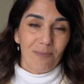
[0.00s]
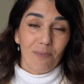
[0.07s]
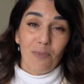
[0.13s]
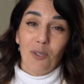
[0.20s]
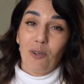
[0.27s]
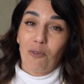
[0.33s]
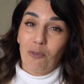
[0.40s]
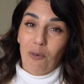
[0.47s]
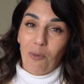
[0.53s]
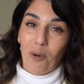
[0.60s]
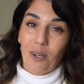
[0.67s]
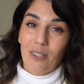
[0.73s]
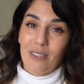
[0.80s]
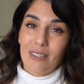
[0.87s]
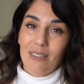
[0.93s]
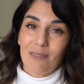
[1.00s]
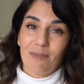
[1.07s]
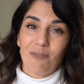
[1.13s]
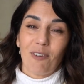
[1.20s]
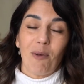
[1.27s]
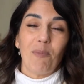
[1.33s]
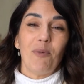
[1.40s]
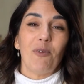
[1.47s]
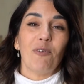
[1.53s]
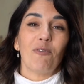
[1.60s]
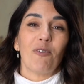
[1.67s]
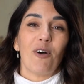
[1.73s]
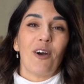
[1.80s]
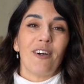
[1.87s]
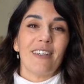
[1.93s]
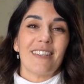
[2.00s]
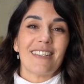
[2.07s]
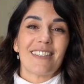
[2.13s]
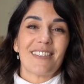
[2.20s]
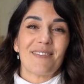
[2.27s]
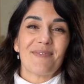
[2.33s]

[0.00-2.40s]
Beautiful words for a beautiful artist.